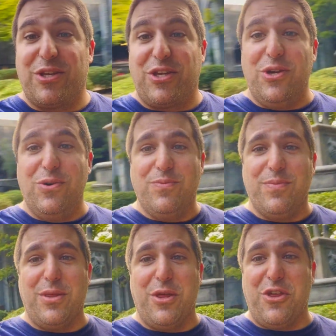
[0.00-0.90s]
queue
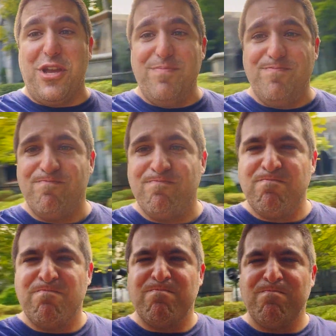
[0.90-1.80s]
and the theme,
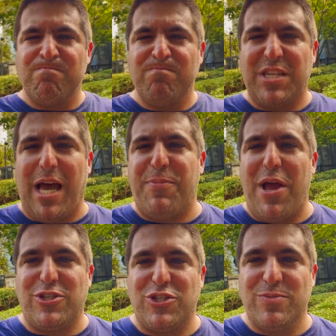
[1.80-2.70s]
top
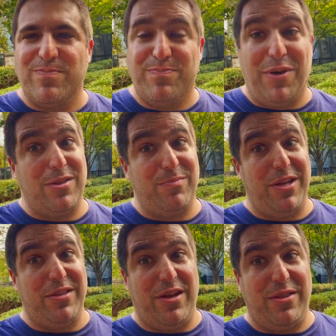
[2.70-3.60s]
notch. Better than
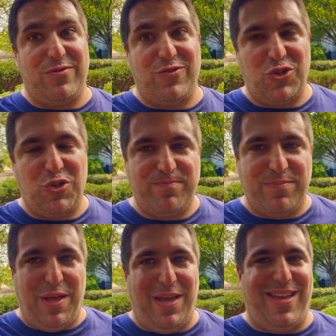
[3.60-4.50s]
Pantheon, that's for sure.
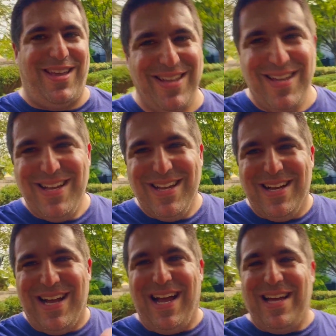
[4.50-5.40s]

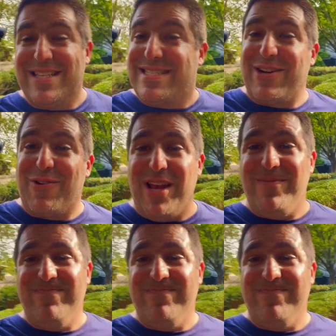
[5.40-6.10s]
Wow, let's take a run.